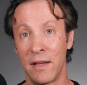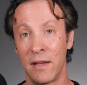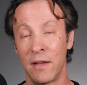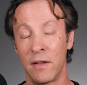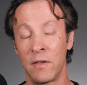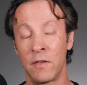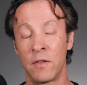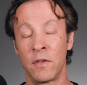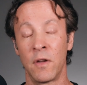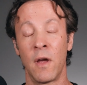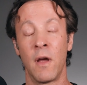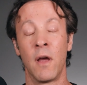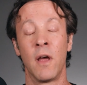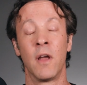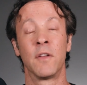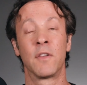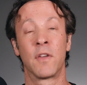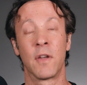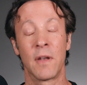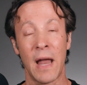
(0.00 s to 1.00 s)
is
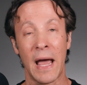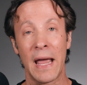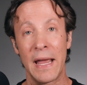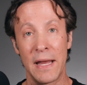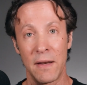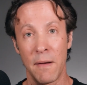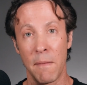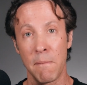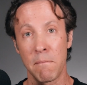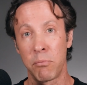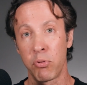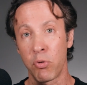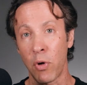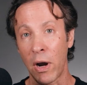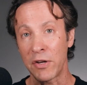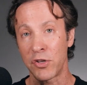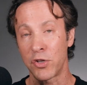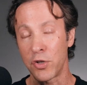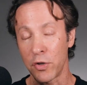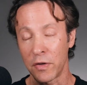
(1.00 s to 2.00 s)
tonight,
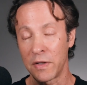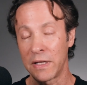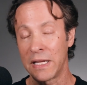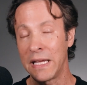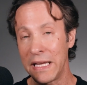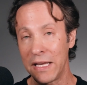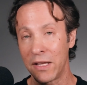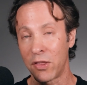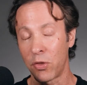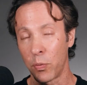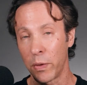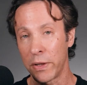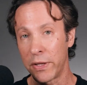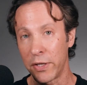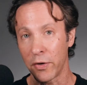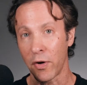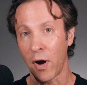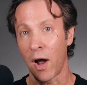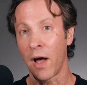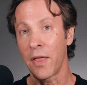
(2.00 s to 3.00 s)
brush your teeth with
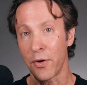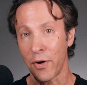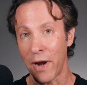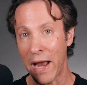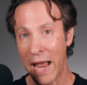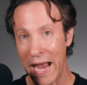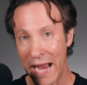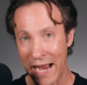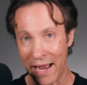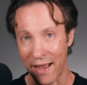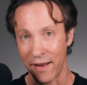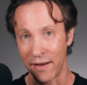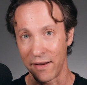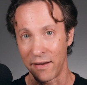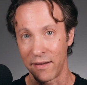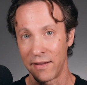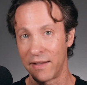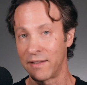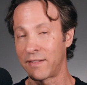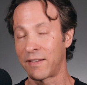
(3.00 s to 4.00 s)
your other
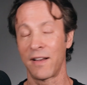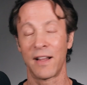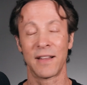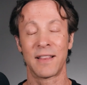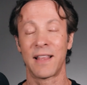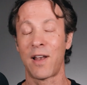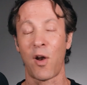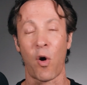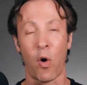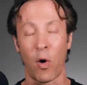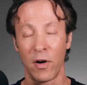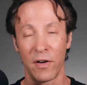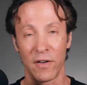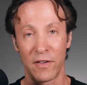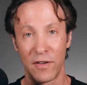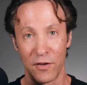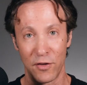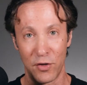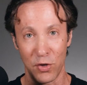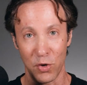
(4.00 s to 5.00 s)
hand. It's not that hard
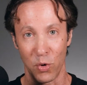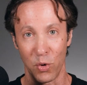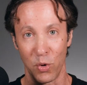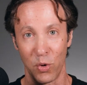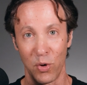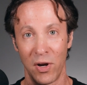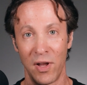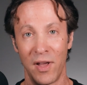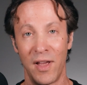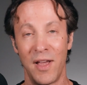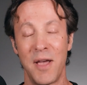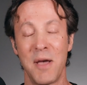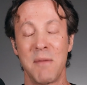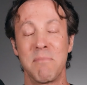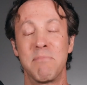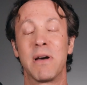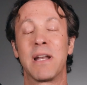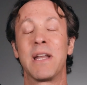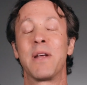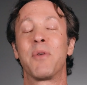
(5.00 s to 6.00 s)
to do,
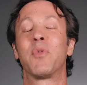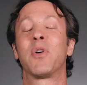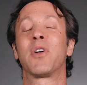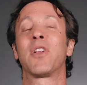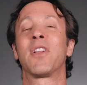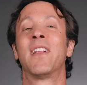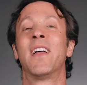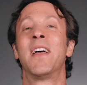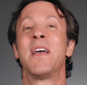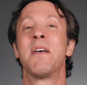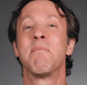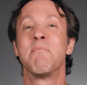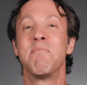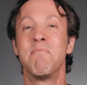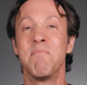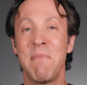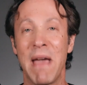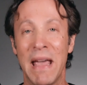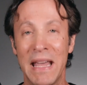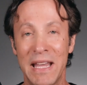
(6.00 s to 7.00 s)
but it will
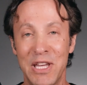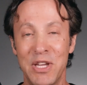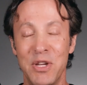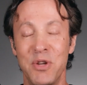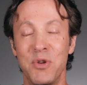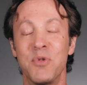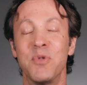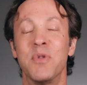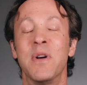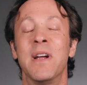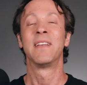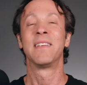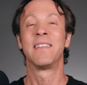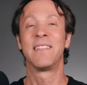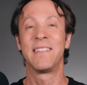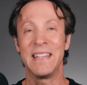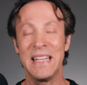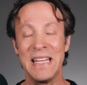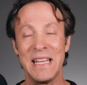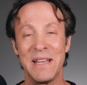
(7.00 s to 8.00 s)
make you
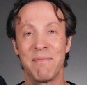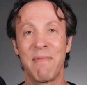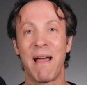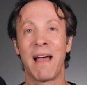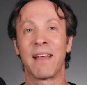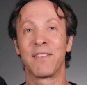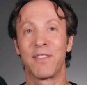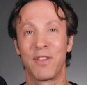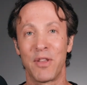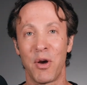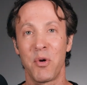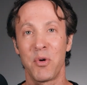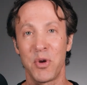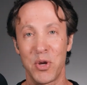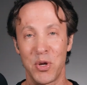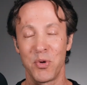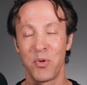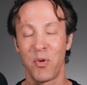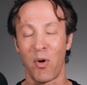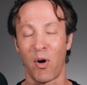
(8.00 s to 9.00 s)
seem as though
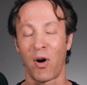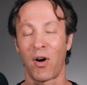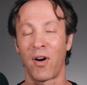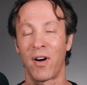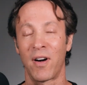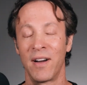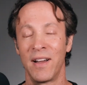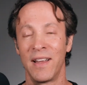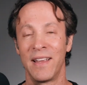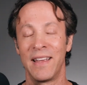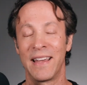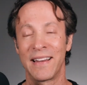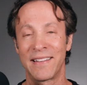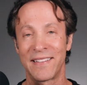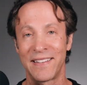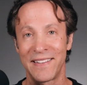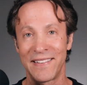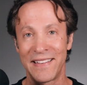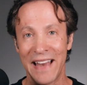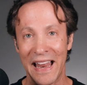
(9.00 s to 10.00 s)
you are
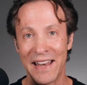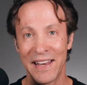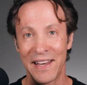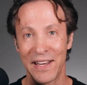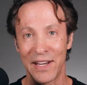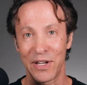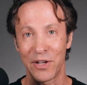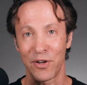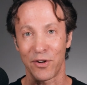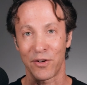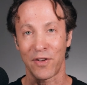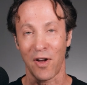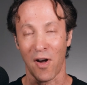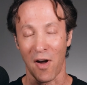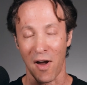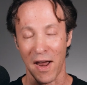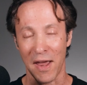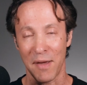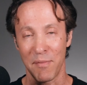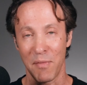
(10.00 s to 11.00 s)
extending your
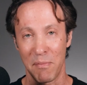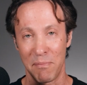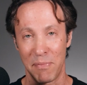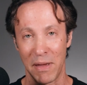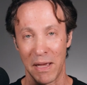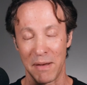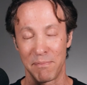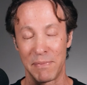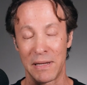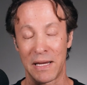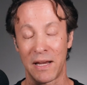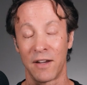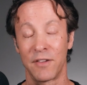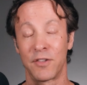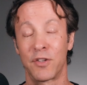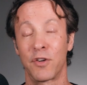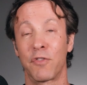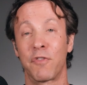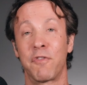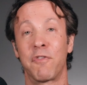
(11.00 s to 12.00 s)
time a bit
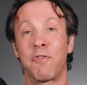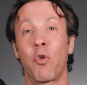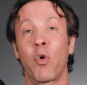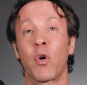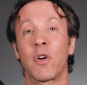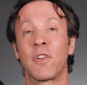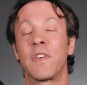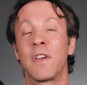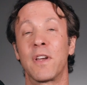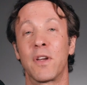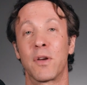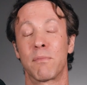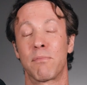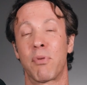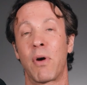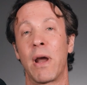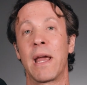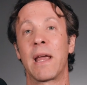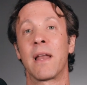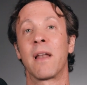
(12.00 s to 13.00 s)
because you're forcing your
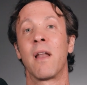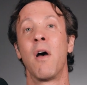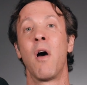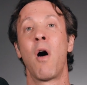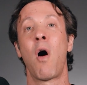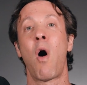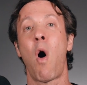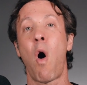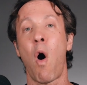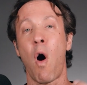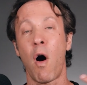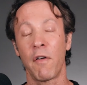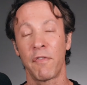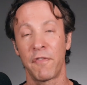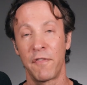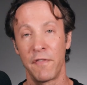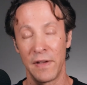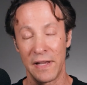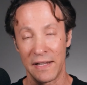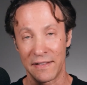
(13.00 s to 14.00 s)
brain
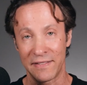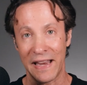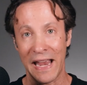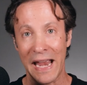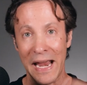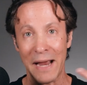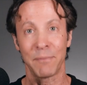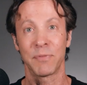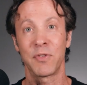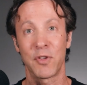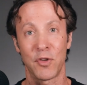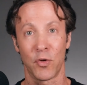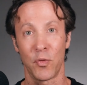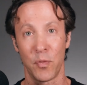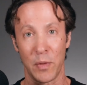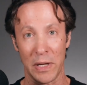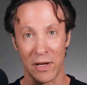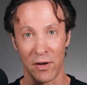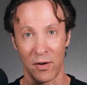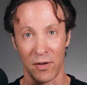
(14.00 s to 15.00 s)
off its hamster
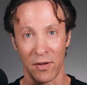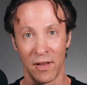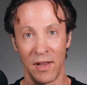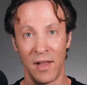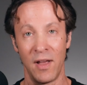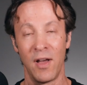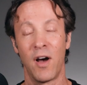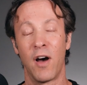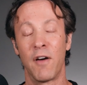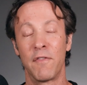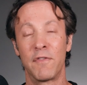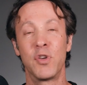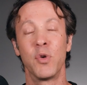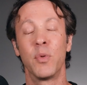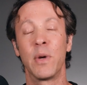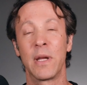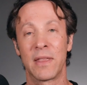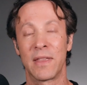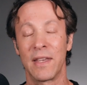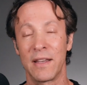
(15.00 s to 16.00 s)
wheel of
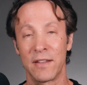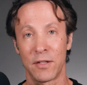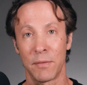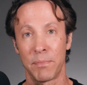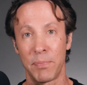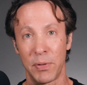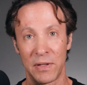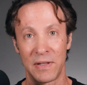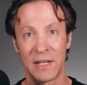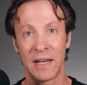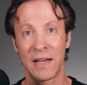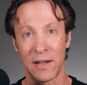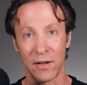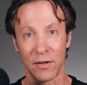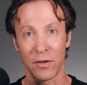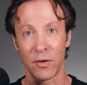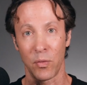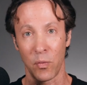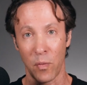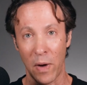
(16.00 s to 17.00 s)
doing things a
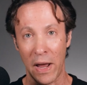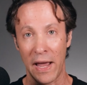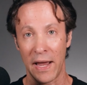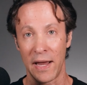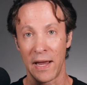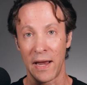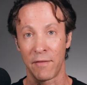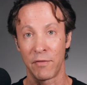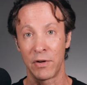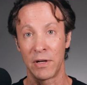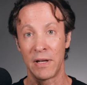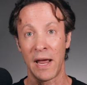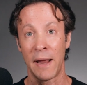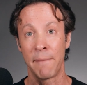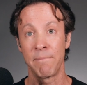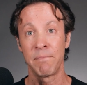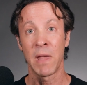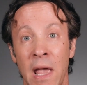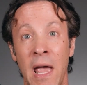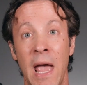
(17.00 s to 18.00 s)
particular way every day.
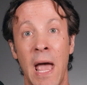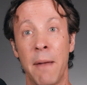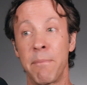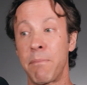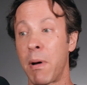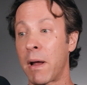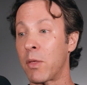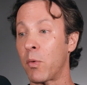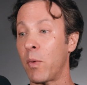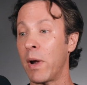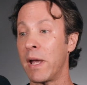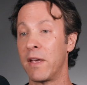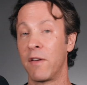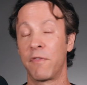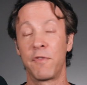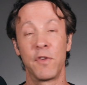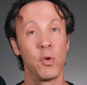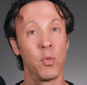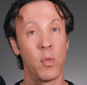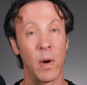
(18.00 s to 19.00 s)
And by the way,
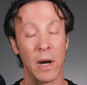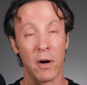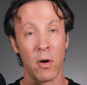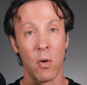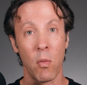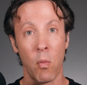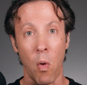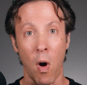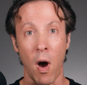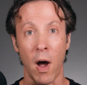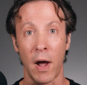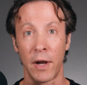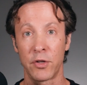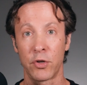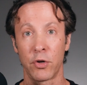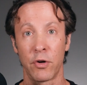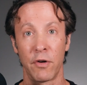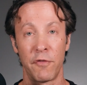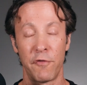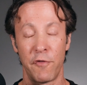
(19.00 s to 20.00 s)
if you wear a
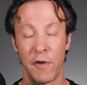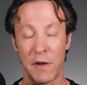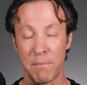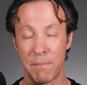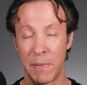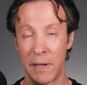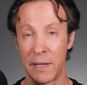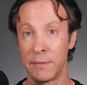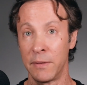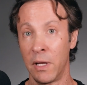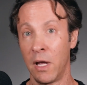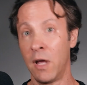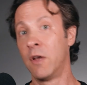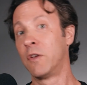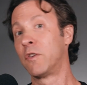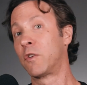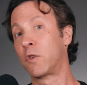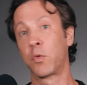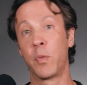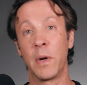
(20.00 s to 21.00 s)
watch or a Fitbit,
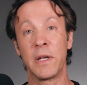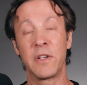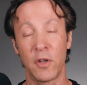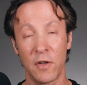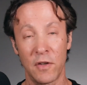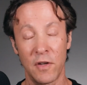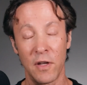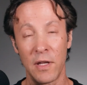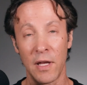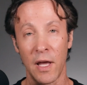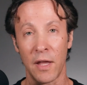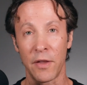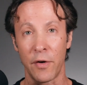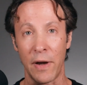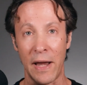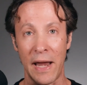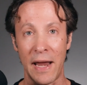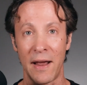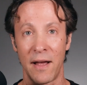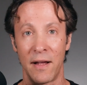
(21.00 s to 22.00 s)
switch it to the other
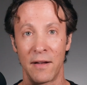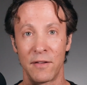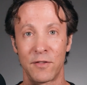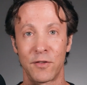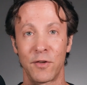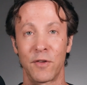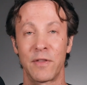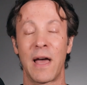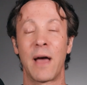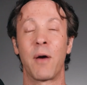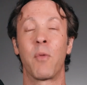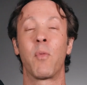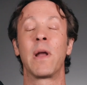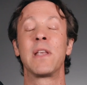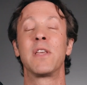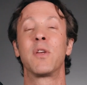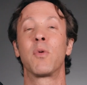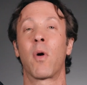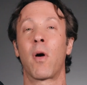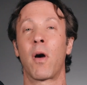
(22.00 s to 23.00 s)
hand so that
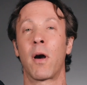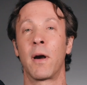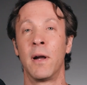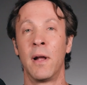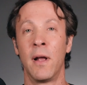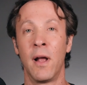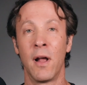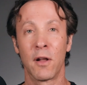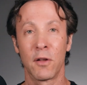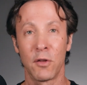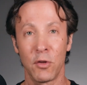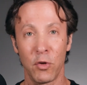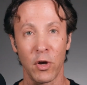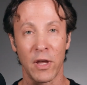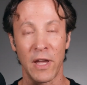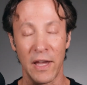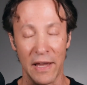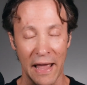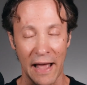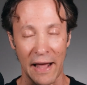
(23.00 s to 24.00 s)
when you are
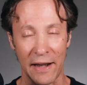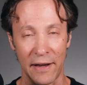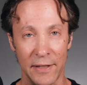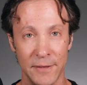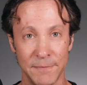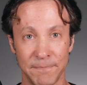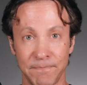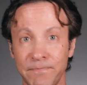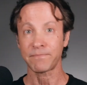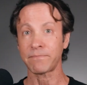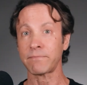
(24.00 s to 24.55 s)
looking at it,